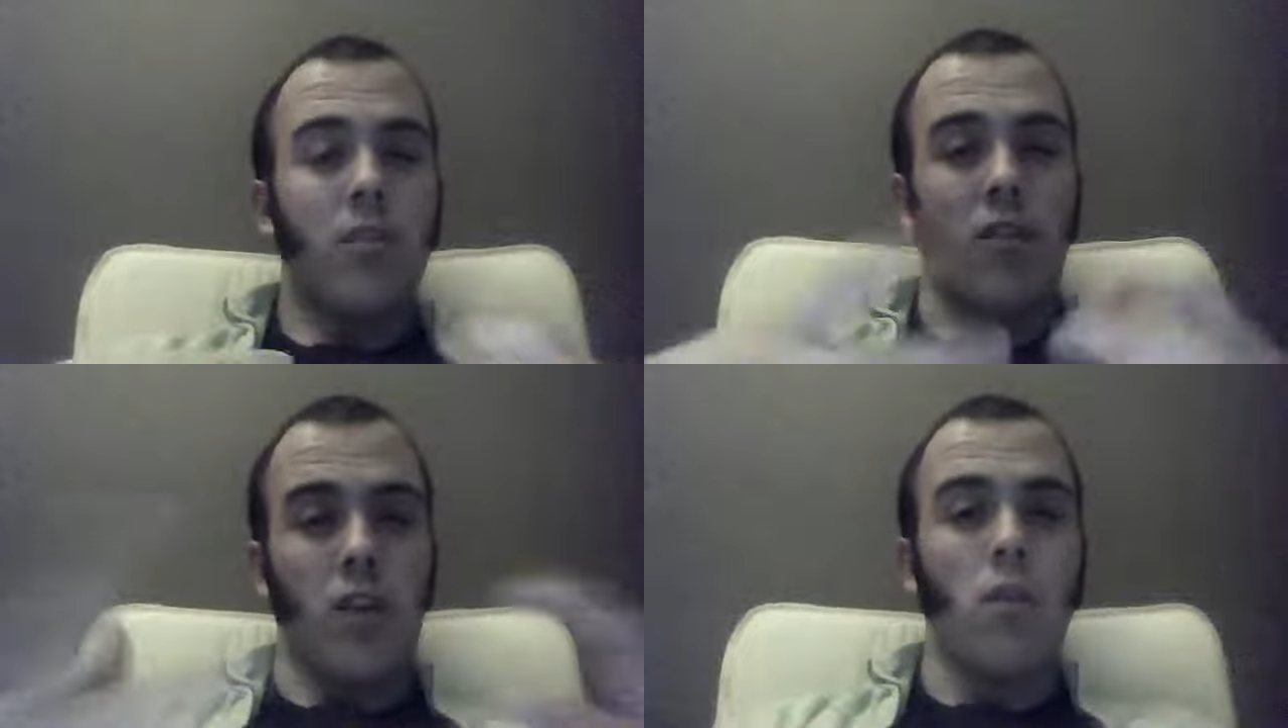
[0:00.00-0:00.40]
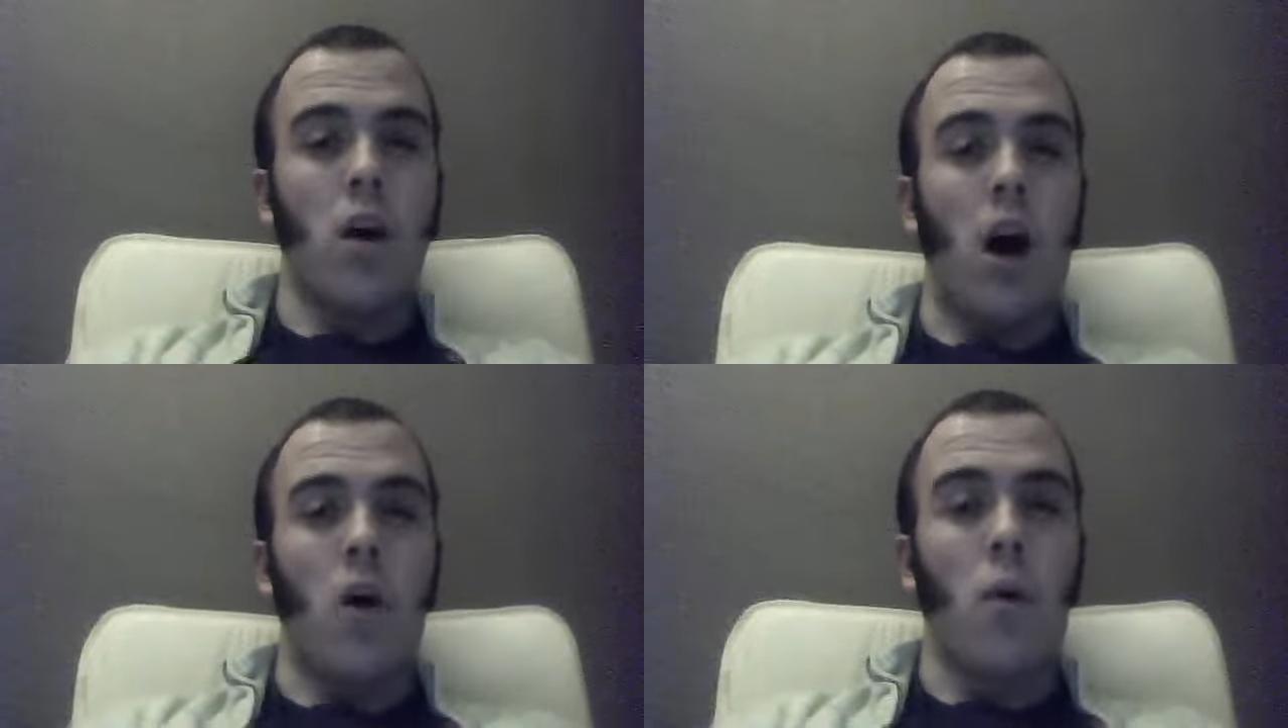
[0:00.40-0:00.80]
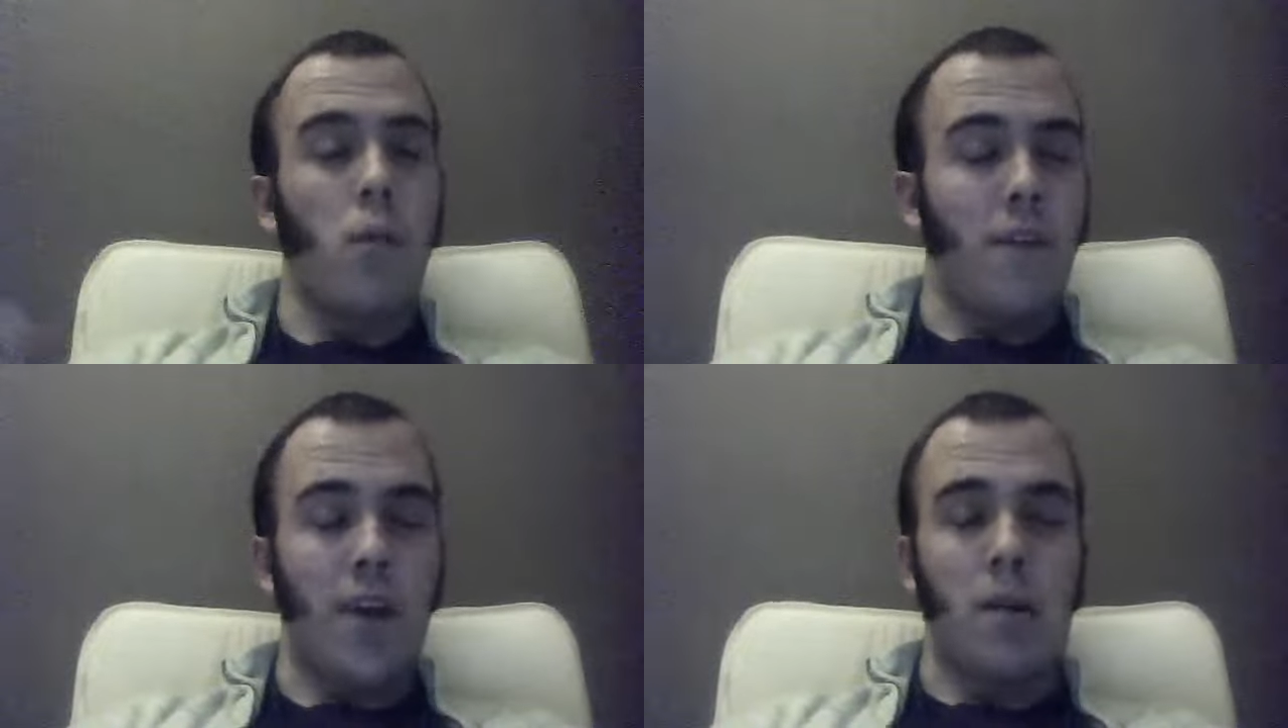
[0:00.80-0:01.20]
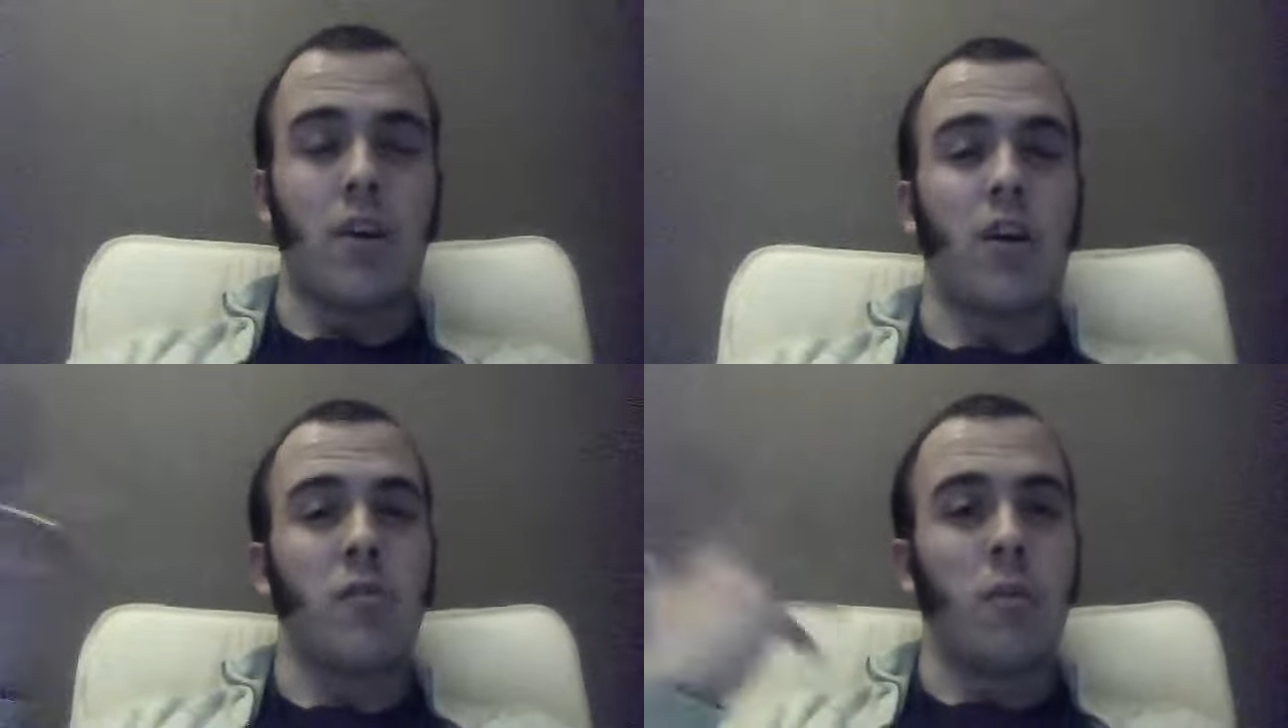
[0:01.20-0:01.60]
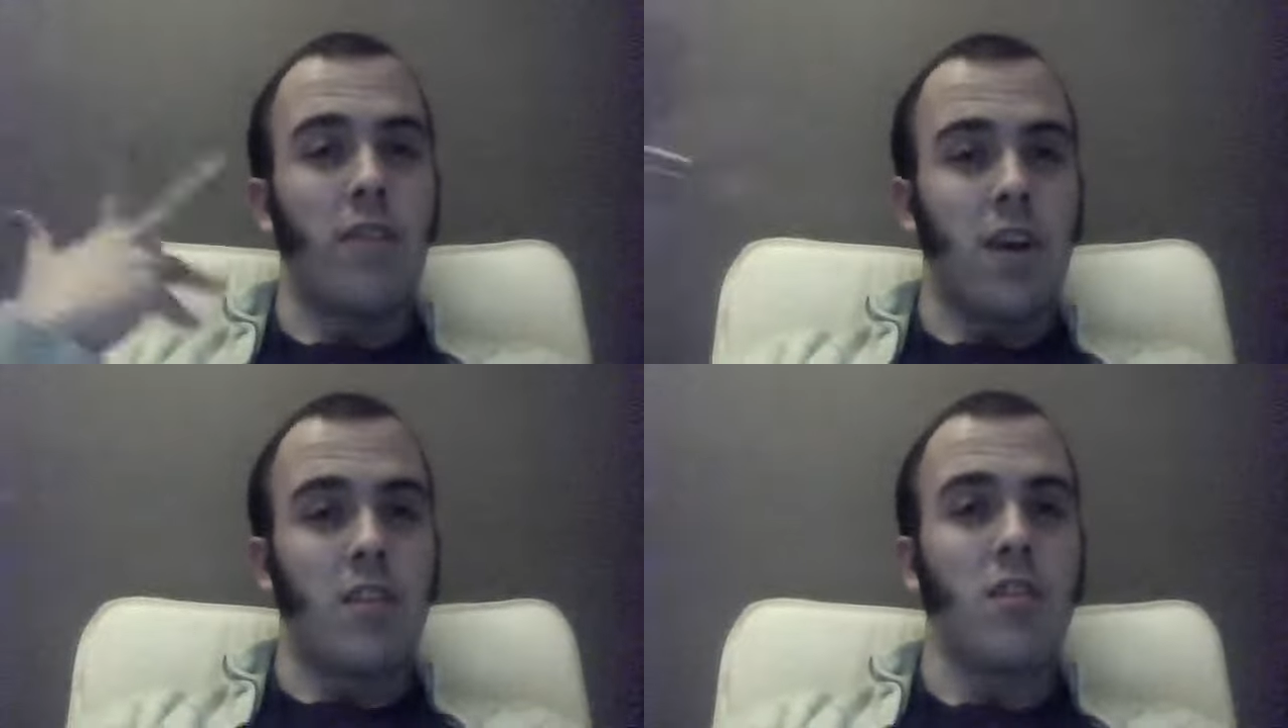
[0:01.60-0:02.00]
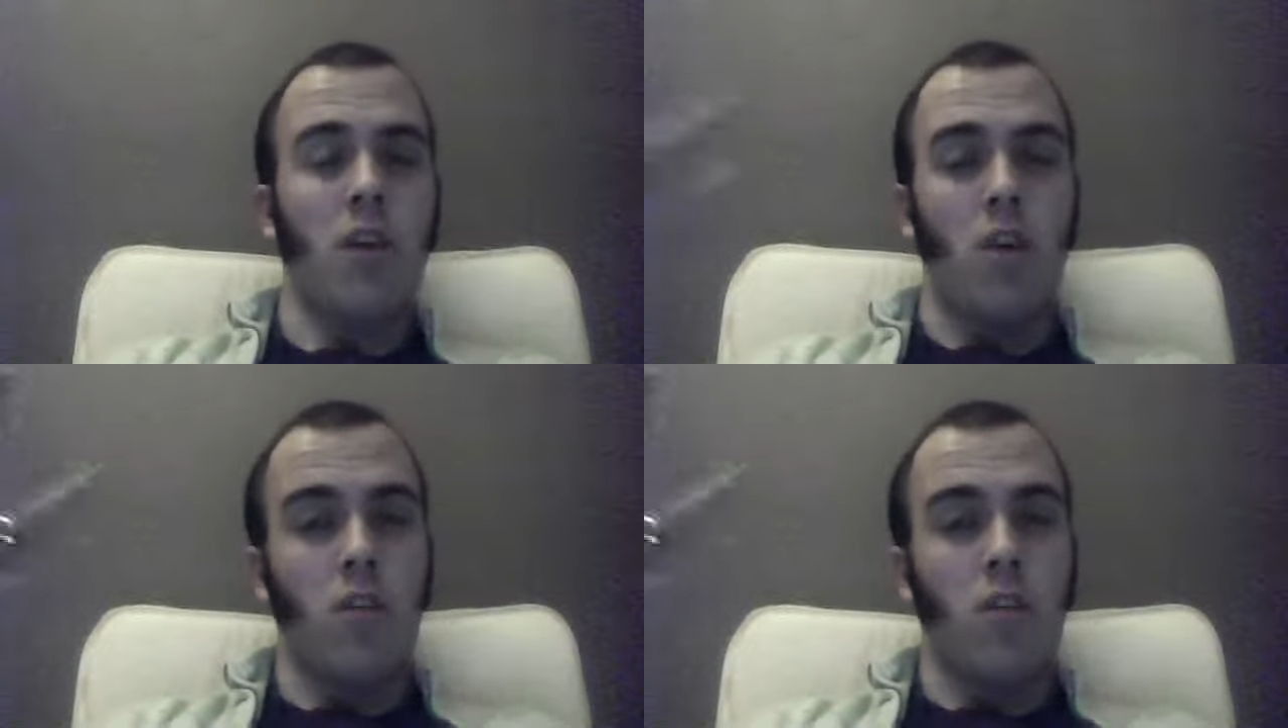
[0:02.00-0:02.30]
So if you know, my family knows, my friends know,